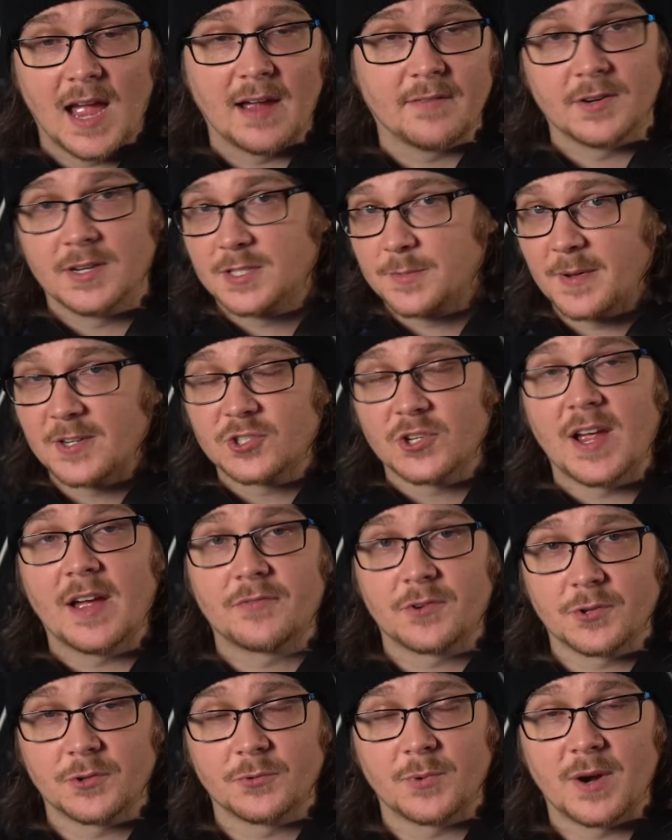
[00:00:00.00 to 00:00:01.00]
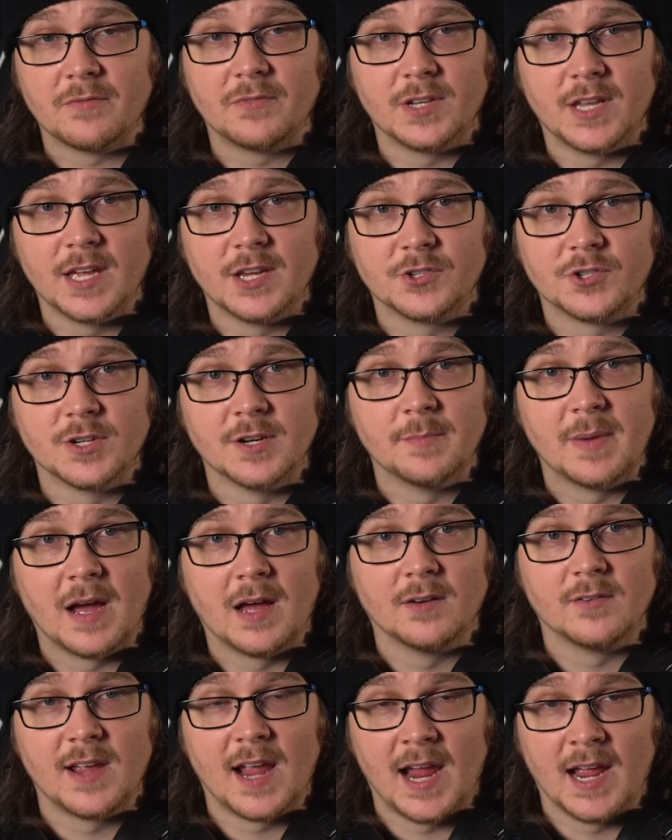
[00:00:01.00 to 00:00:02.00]
especially after the revelation
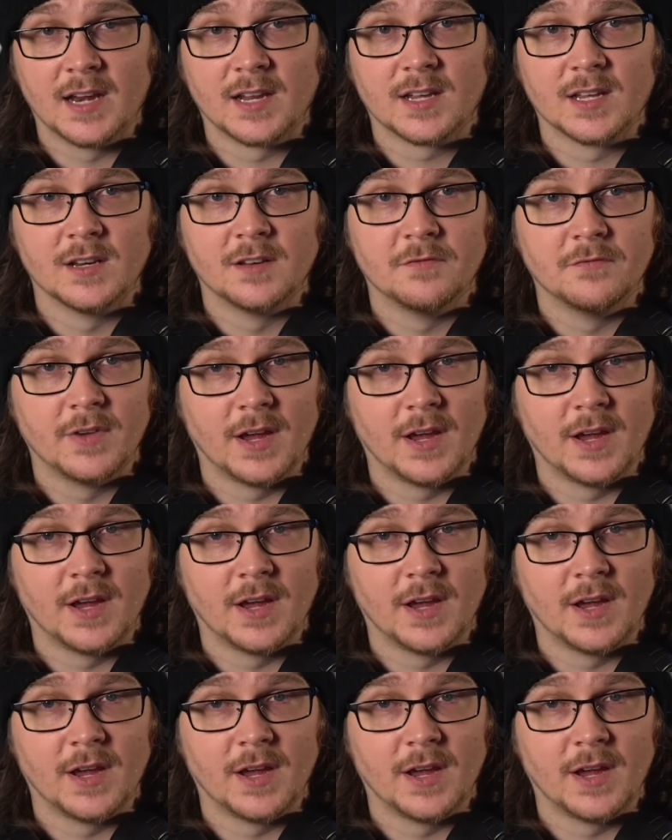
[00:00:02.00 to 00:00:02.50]
about Anakin and